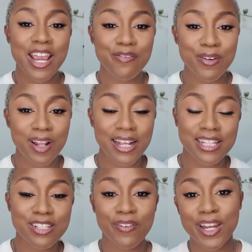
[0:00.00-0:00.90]
If you like
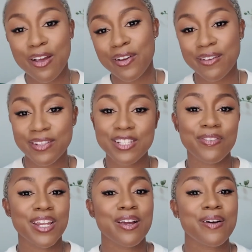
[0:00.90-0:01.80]
this video, give this
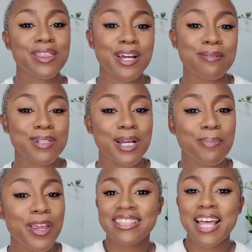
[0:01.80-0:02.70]
video a thumbs
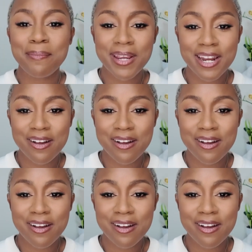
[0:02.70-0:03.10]
up. Let me